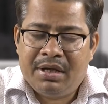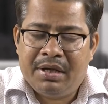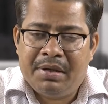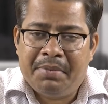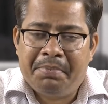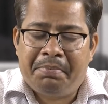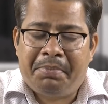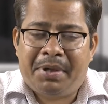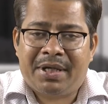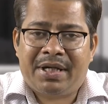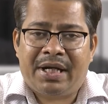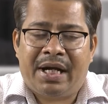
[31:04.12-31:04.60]

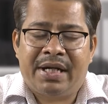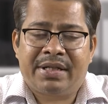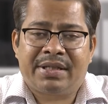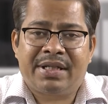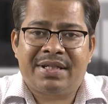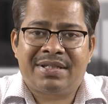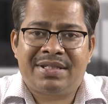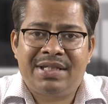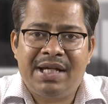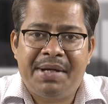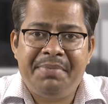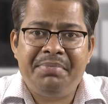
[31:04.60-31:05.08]
But at the
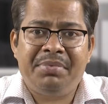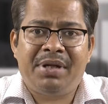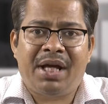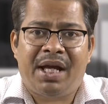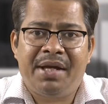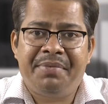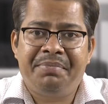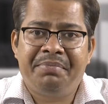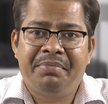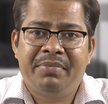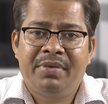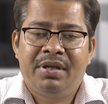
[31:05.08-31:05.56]
same
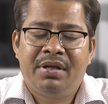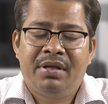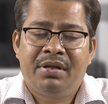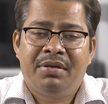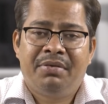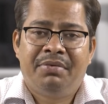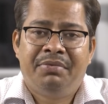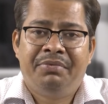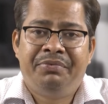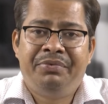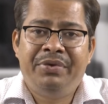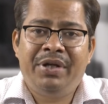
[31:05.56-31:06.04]
time,
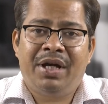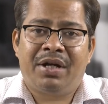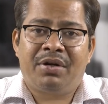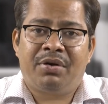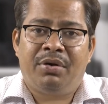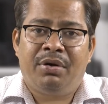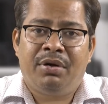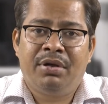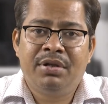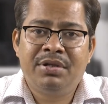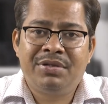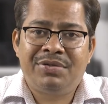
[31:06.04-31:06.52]
we are
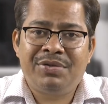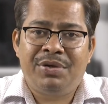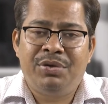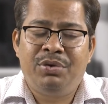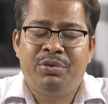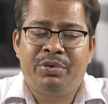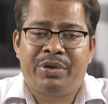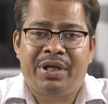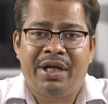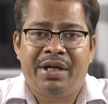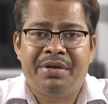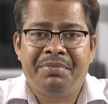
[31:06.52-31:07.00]
also
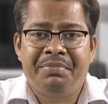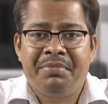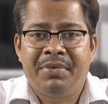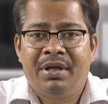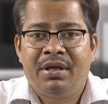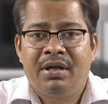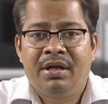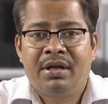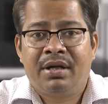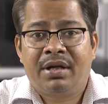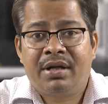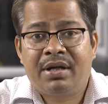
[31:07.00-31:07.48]
looking
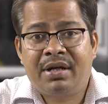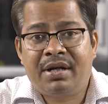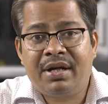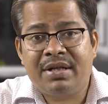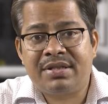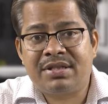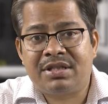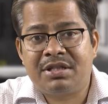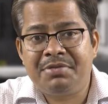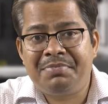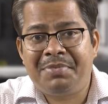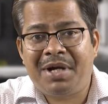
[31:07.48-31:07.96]

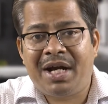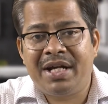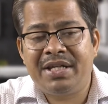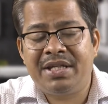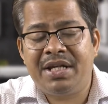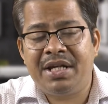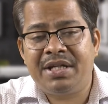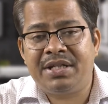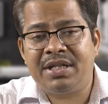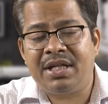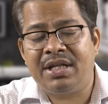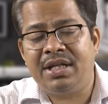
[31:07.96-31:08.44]

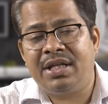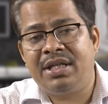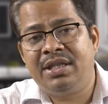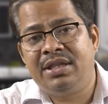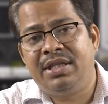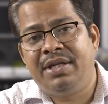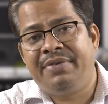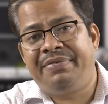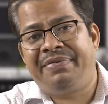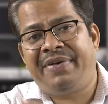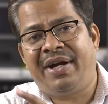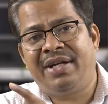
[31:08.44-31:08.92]
customization in
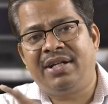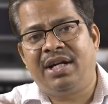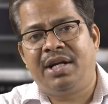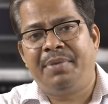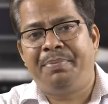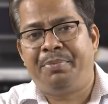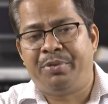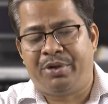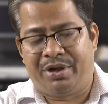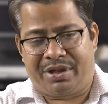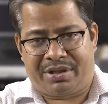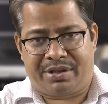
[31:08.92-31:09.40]
the final
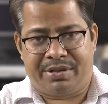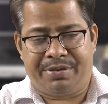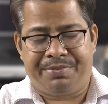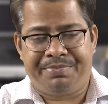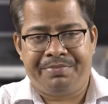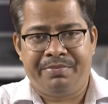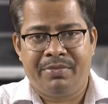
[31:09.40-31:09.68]
product.